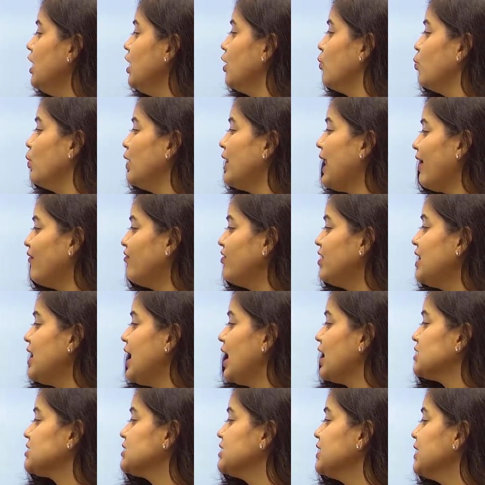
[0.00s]
will have a
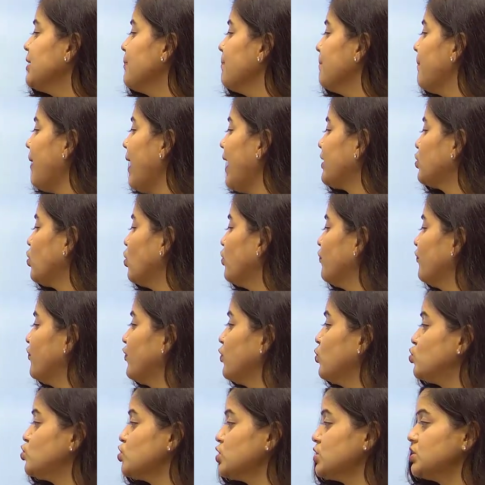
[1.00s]
lasting impact on
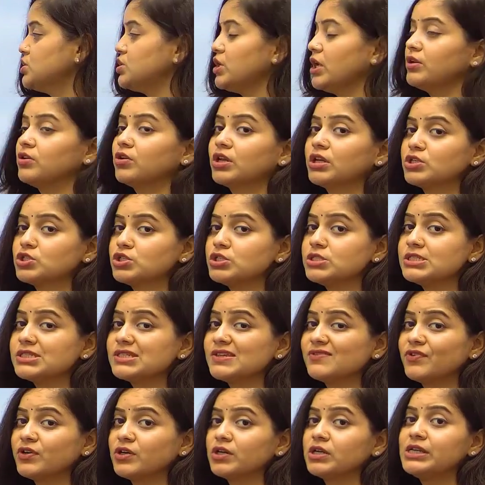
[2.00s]
future generations,
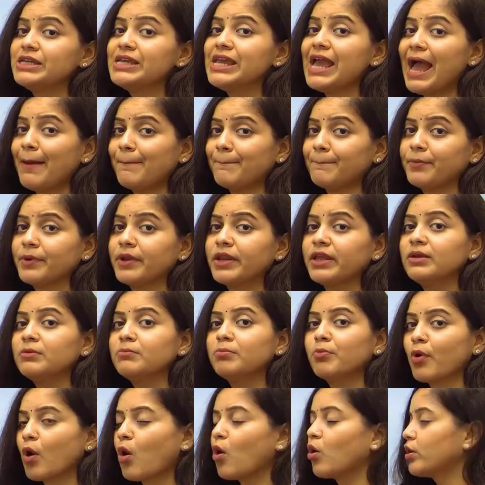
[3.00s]
severely hampering
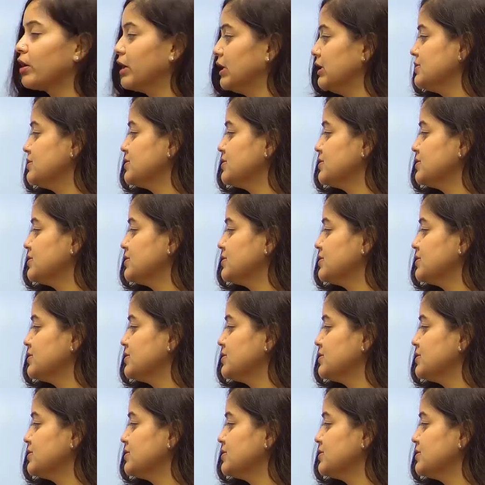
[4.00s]
progress.